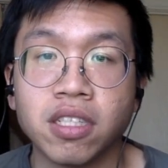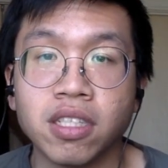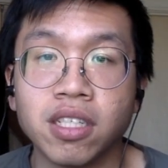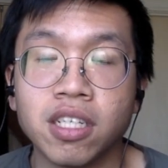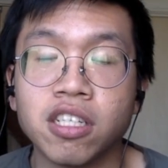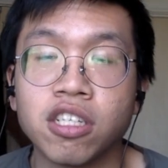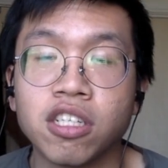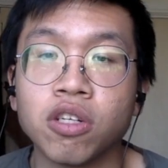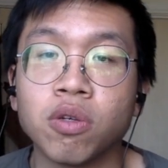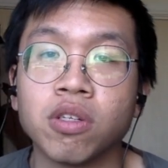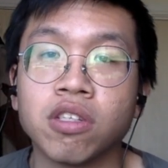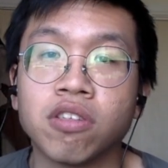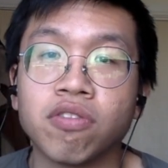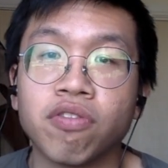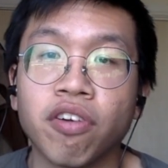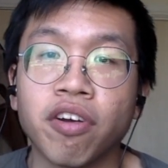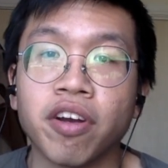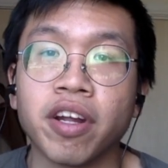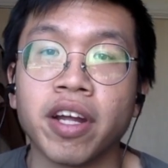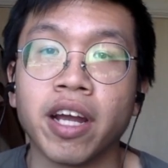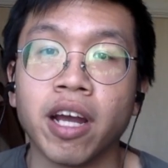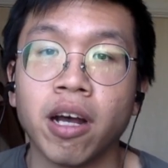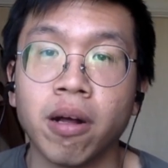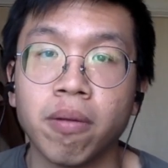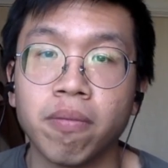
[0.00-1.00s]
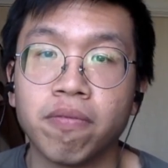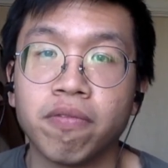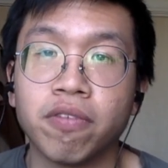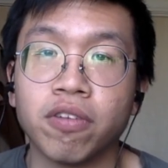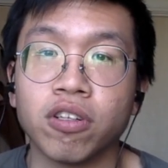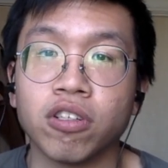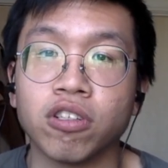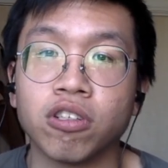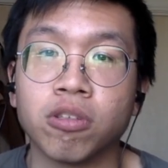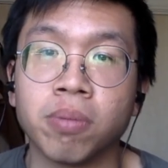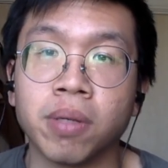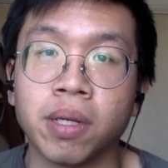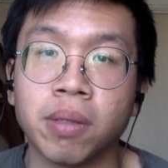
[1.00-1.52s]
And so it's very helpful
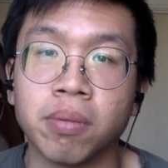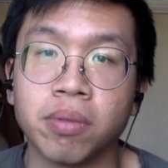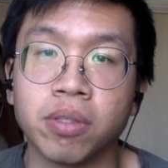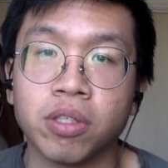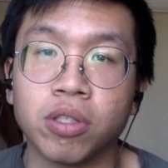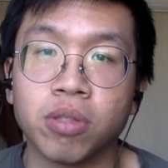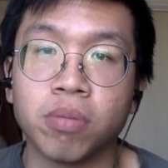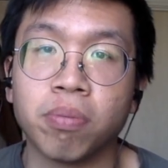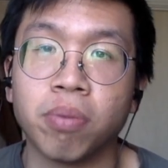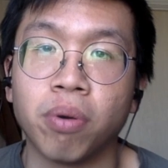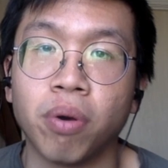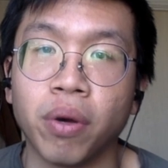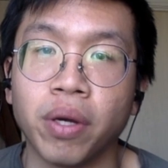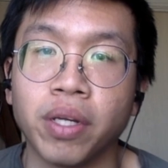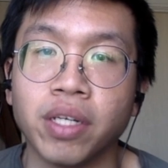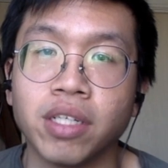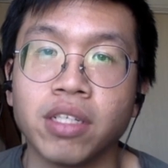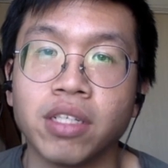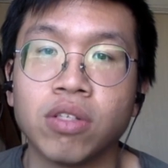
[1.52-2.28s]
to be able to point